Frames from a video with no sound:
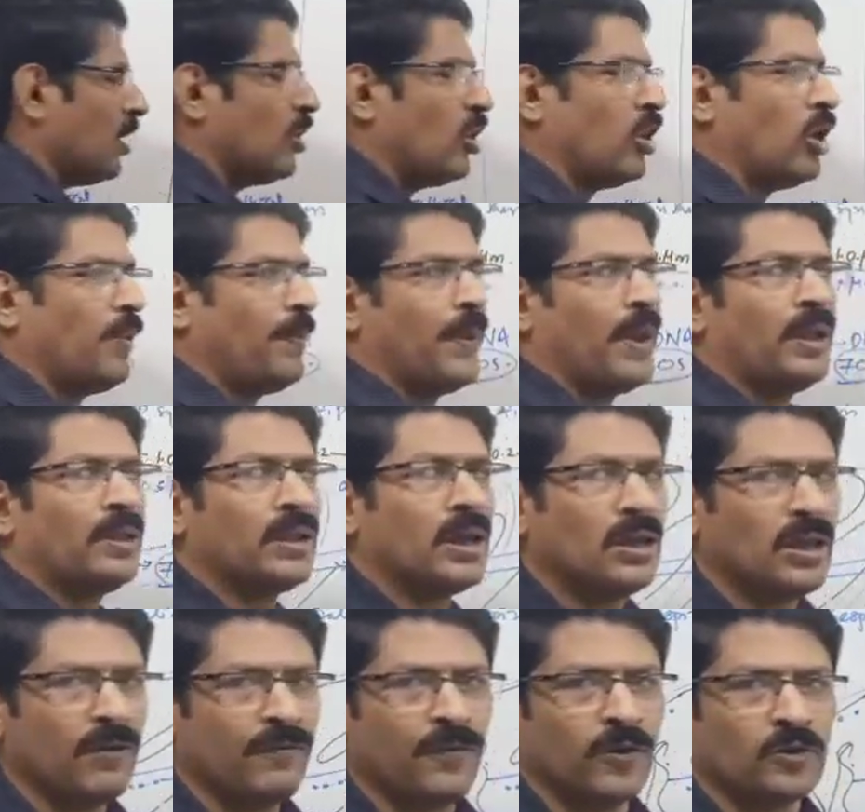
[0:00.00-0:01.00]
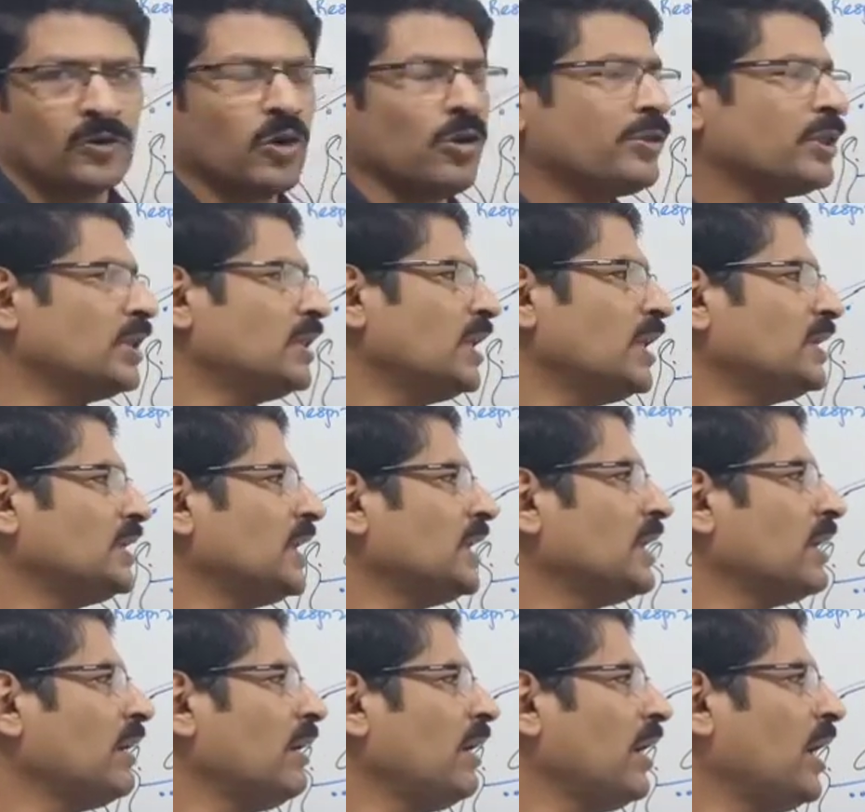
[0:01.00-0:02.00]
Chloroplast is a
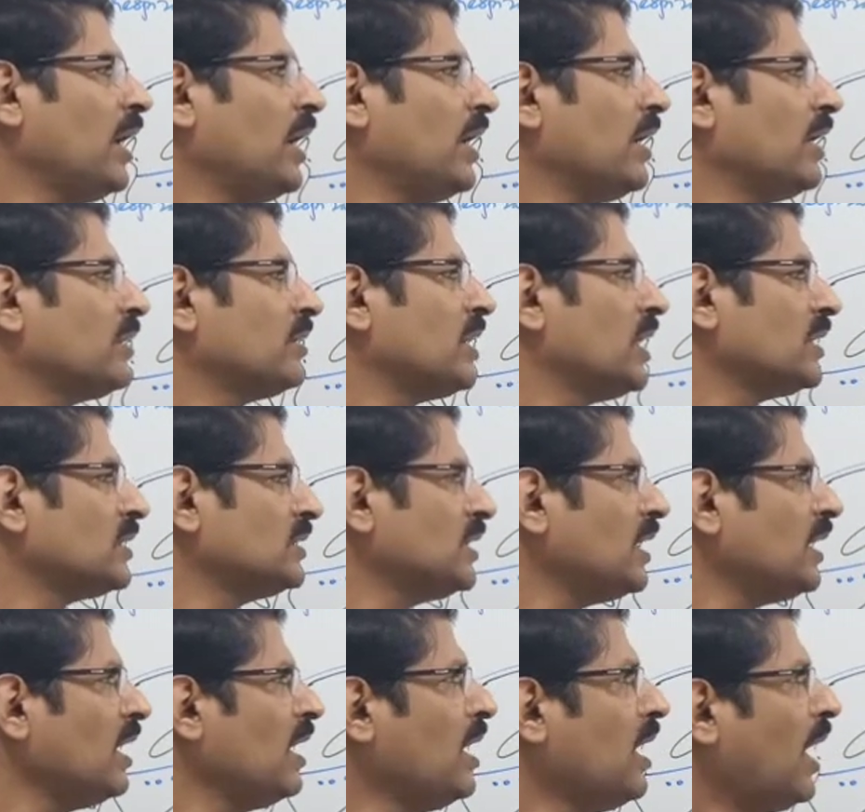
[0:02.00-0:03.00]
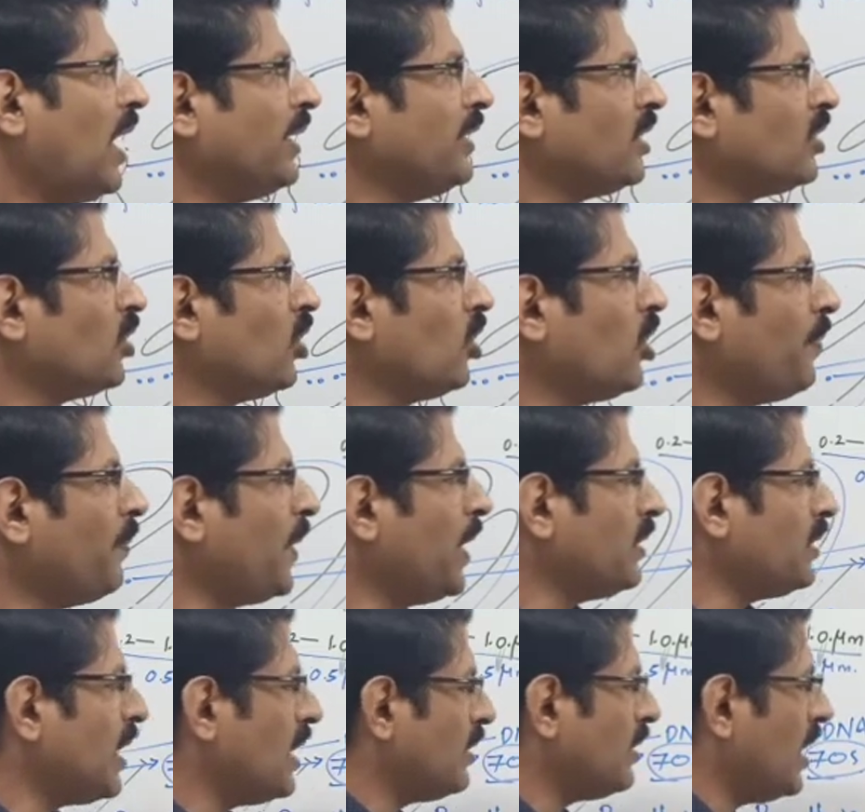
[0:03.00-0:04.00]
photosynthetic structure, and the
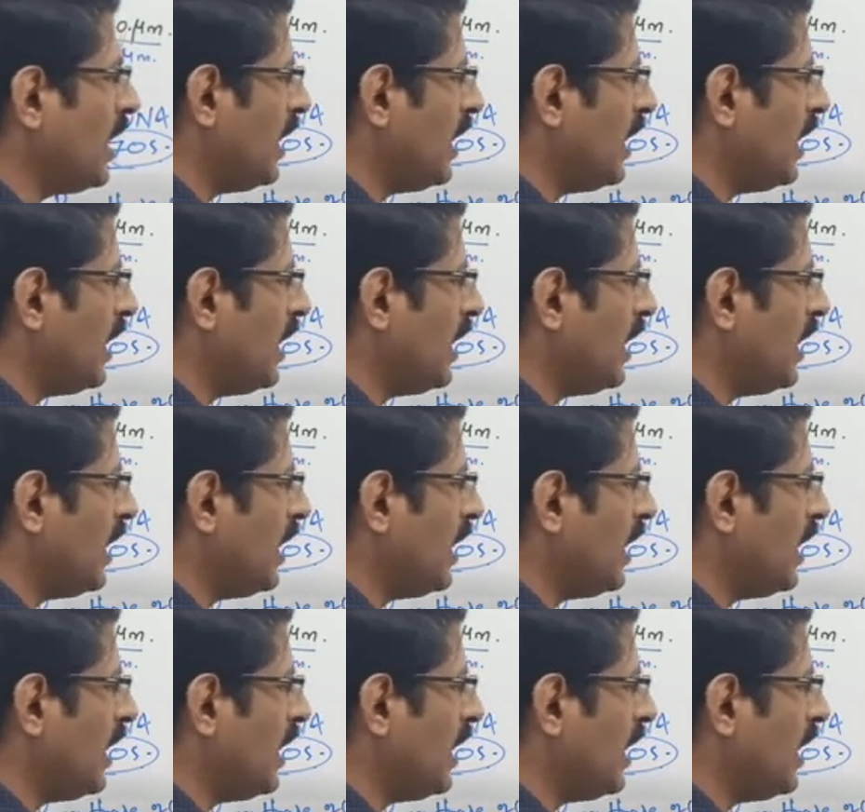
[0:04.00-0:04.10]
chloroplast has a